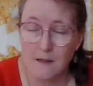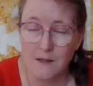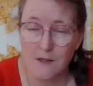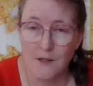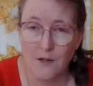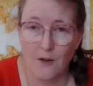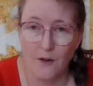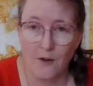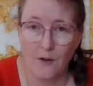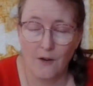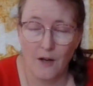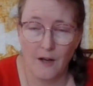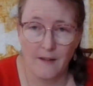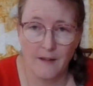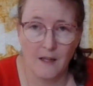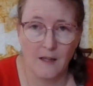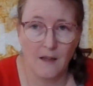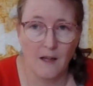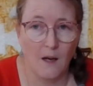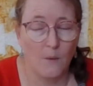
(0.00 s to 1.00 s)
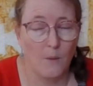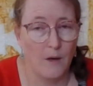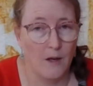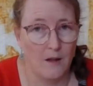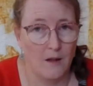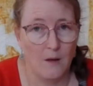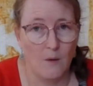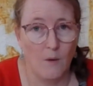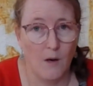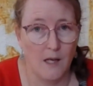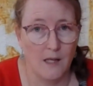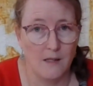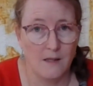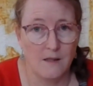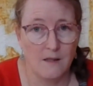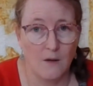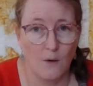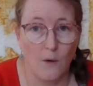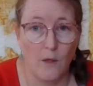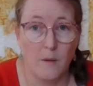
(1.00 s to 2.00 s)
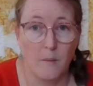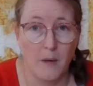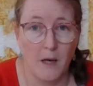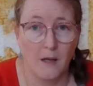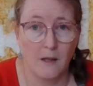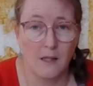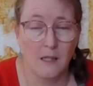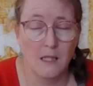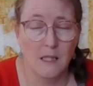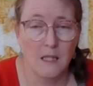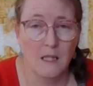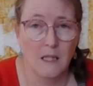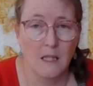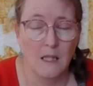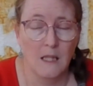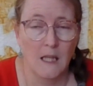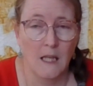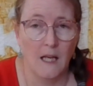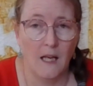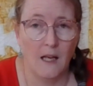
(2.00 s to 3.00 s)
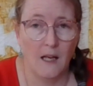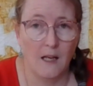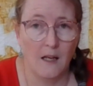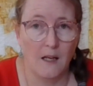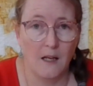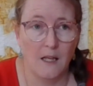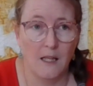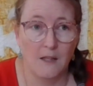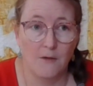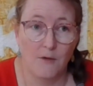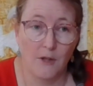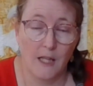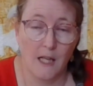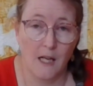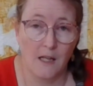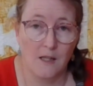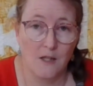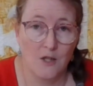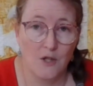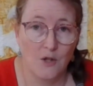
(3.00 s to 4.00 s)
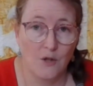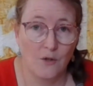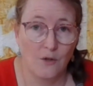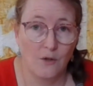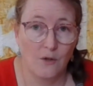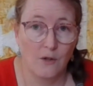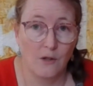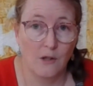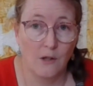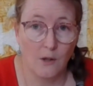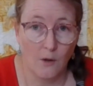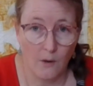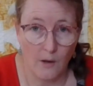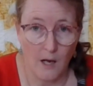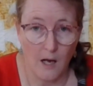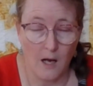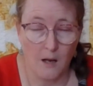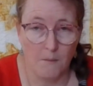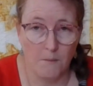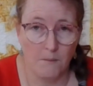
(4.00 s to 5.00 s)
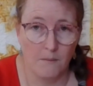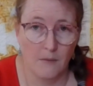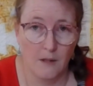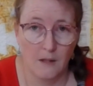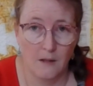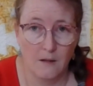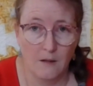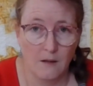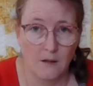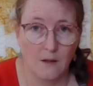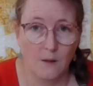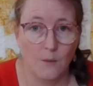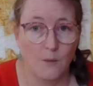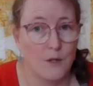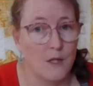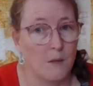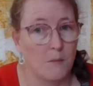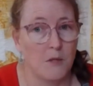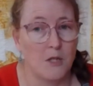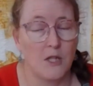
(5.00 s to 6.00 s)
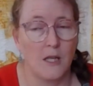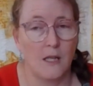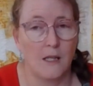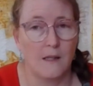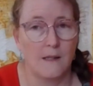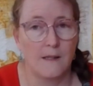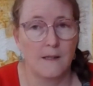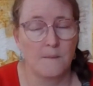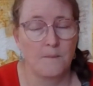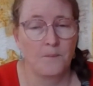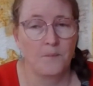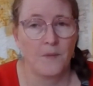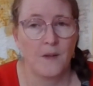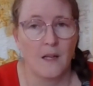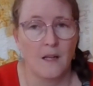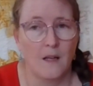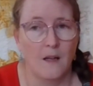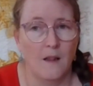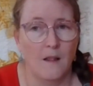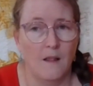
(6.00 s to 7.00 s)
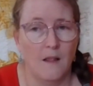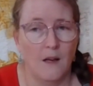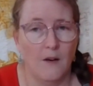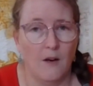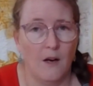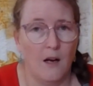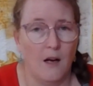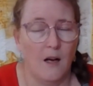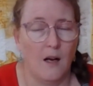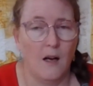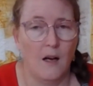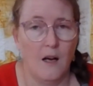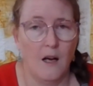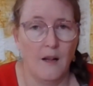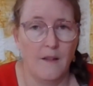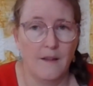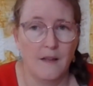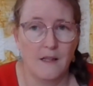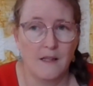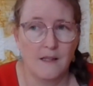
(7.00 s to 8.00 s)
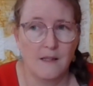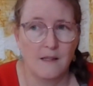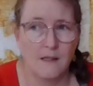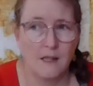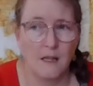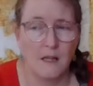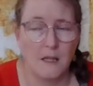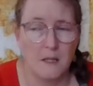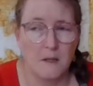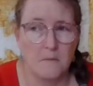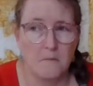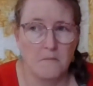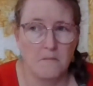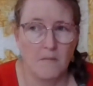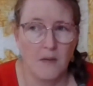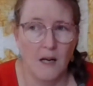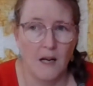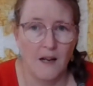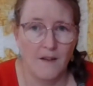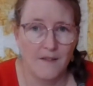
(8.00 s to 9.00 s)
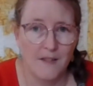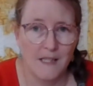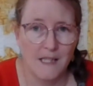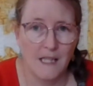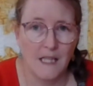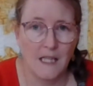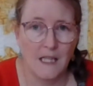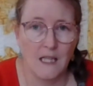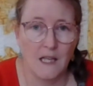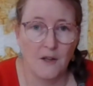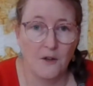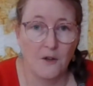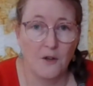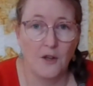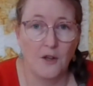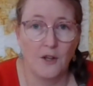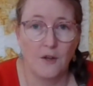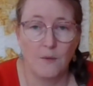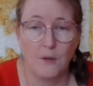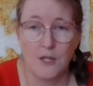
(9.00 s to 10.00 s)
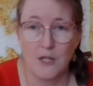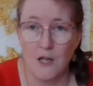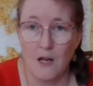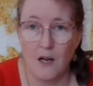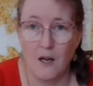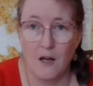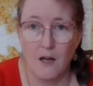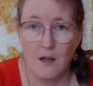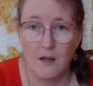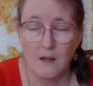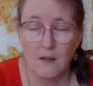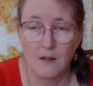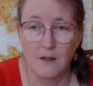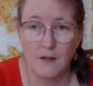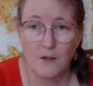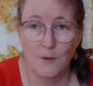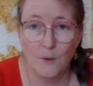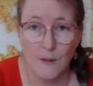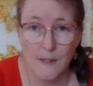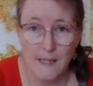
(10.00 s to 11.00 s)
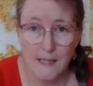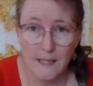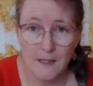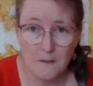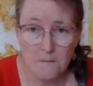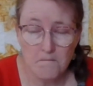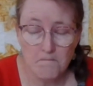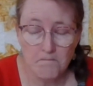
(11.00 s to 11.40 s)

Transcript: So I think they are one of the quietest on the market in regards to long arm quilting machines. There are others I have seen and heard which are noisier.